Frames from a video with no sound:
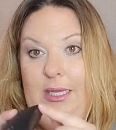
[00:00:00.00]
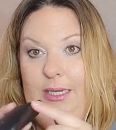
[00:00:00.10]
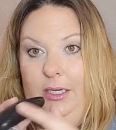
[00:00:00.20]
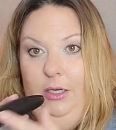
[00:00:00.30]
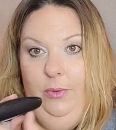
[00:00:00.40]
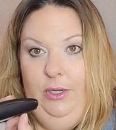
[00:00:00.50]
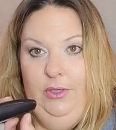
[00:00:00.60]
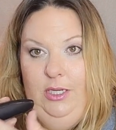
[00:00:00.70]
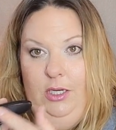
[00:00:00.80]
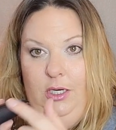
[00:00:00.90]
line
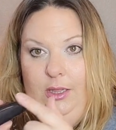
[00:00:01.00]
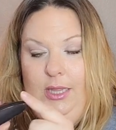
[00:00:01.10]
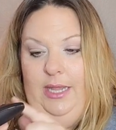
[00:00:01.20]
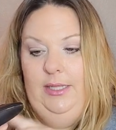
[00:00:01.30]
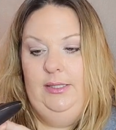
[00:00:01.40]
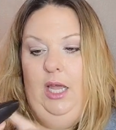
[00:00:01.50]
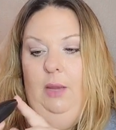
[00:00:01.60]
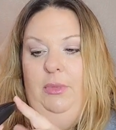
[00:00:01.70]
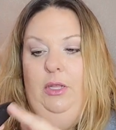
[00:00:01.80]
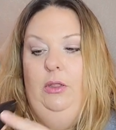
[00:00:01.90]
around here lights
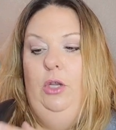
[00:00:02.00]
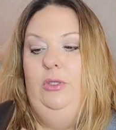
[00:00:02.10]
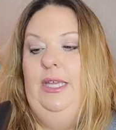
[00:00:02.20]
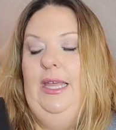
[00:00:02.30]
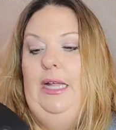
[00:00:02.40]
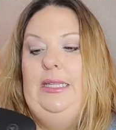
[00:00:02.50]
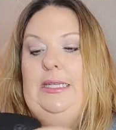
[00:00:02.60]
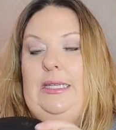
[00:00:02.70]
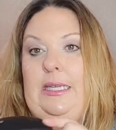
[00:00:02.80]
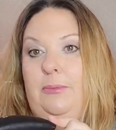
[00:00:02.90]
up. It glows like
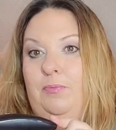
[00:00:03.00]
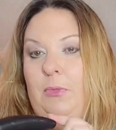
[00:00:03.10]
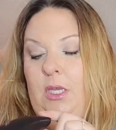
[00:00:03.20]
LED.